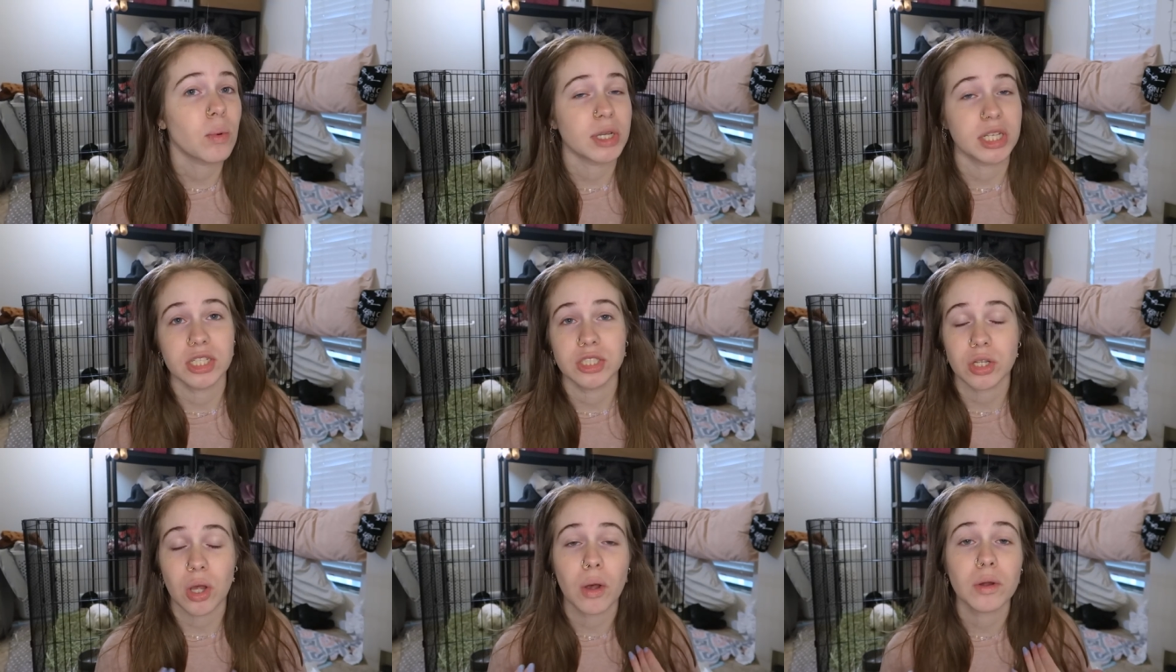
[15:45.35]

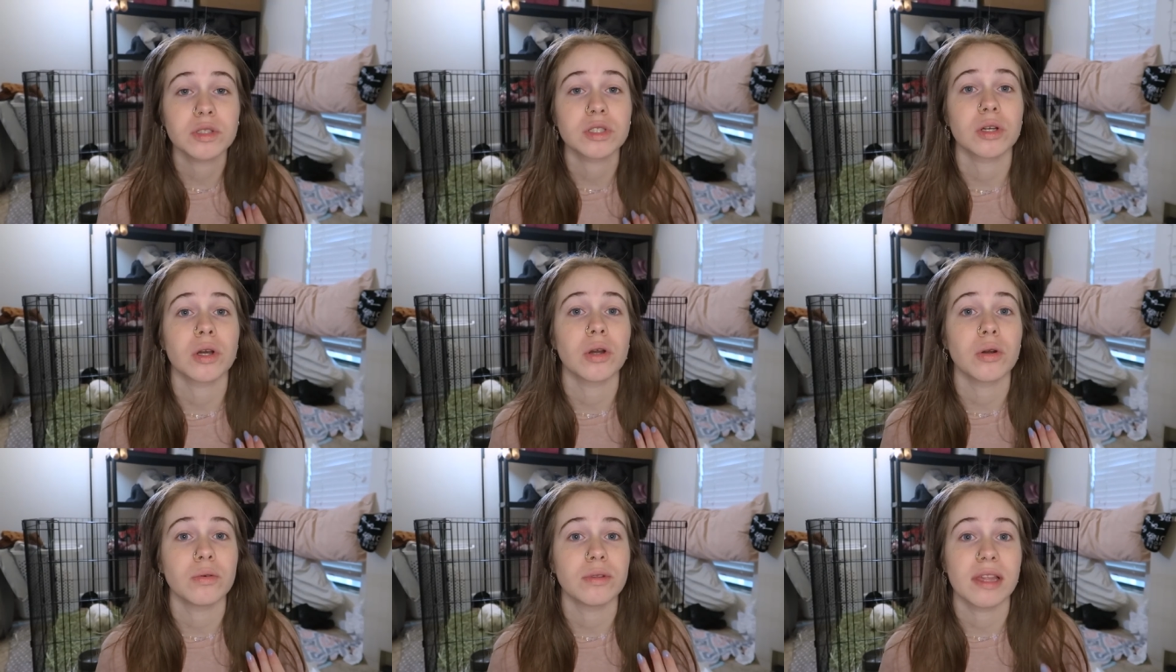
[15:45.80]
which is
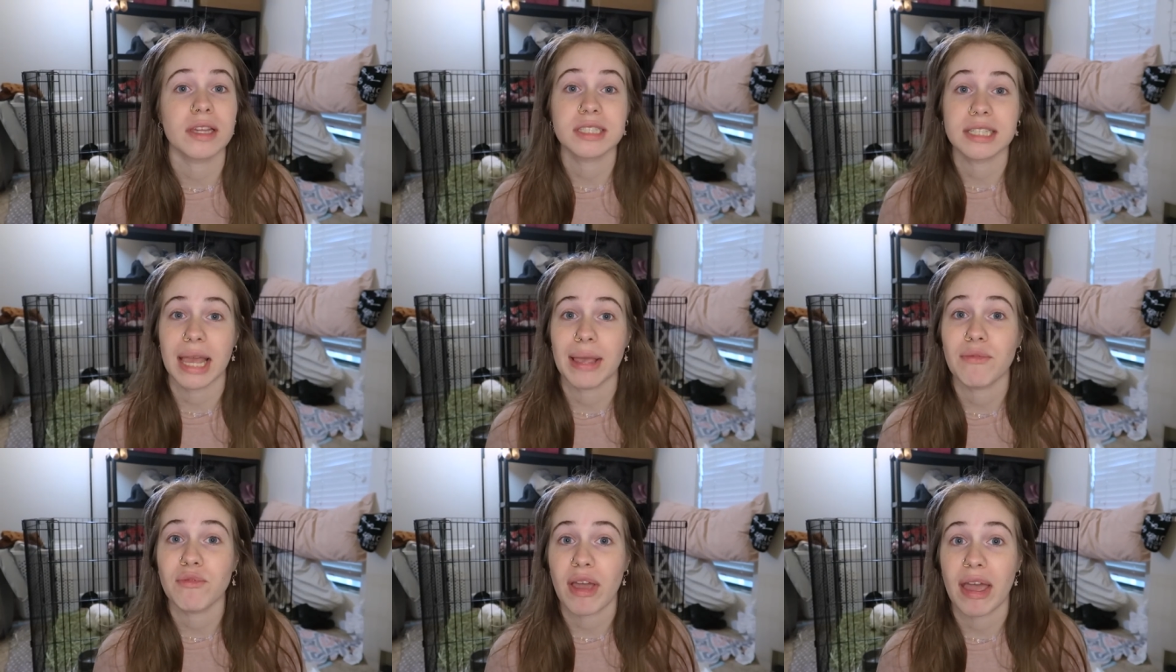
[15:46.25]
also the
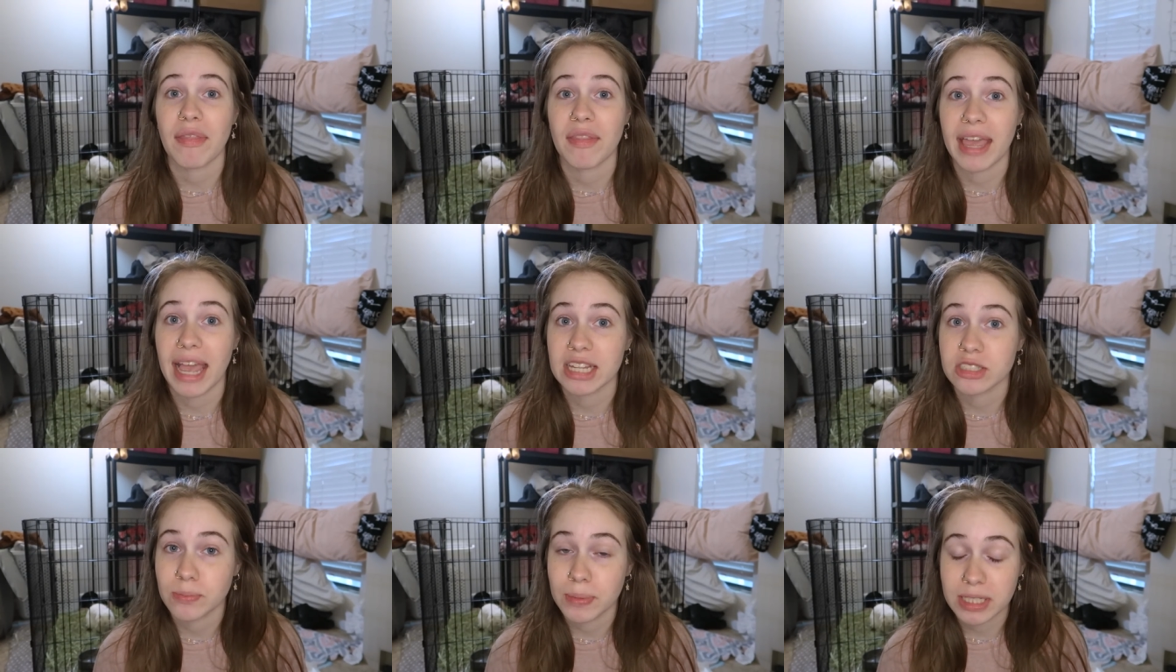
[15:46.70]
same vet
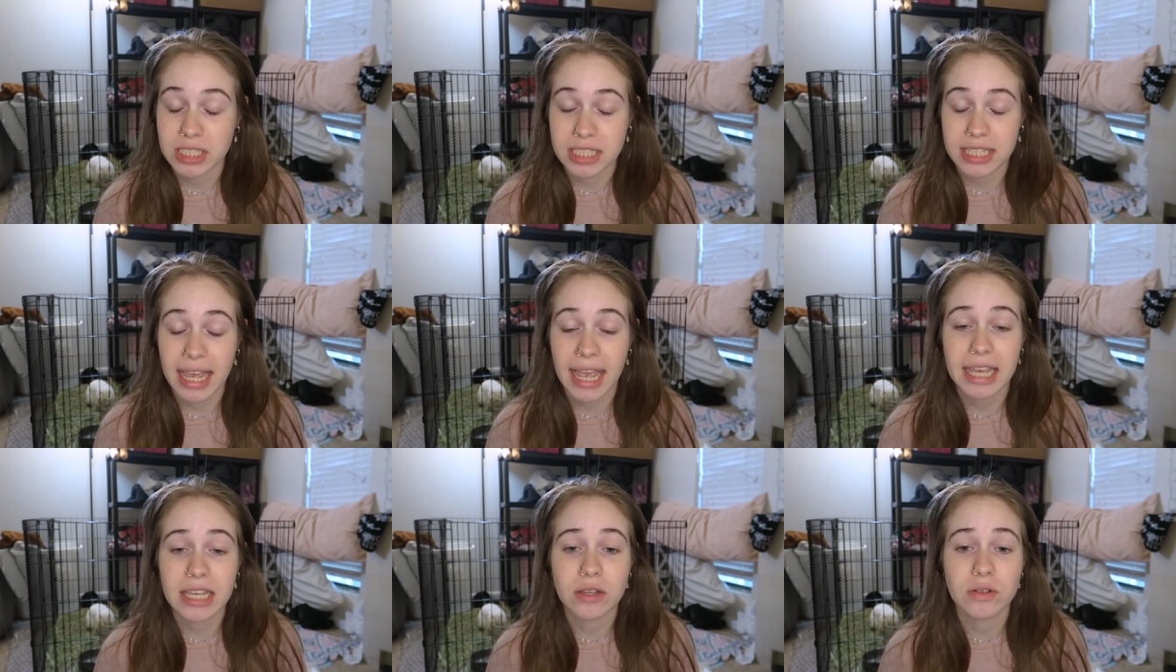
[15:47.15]
the
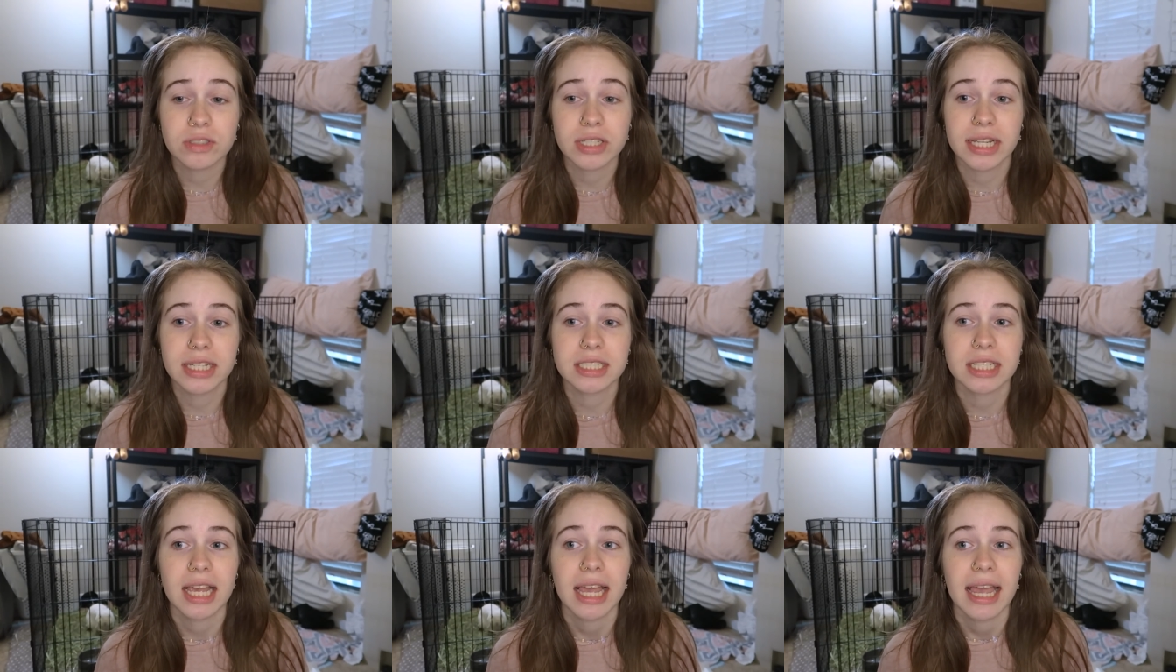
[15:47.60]
SPCA
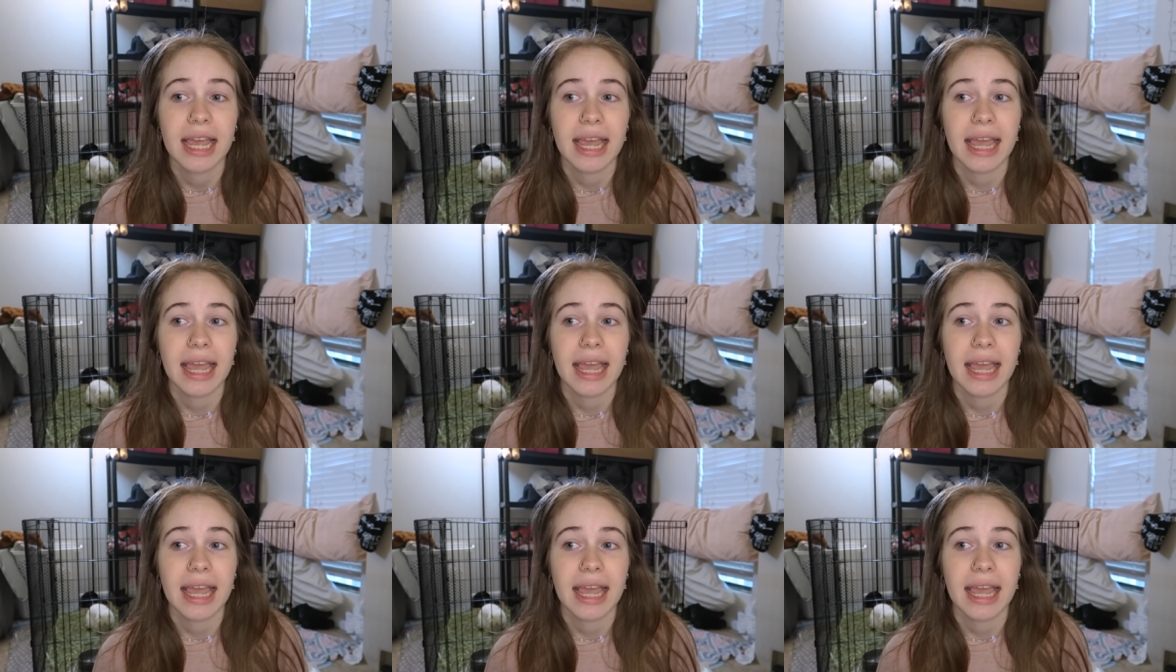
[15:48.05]
uses,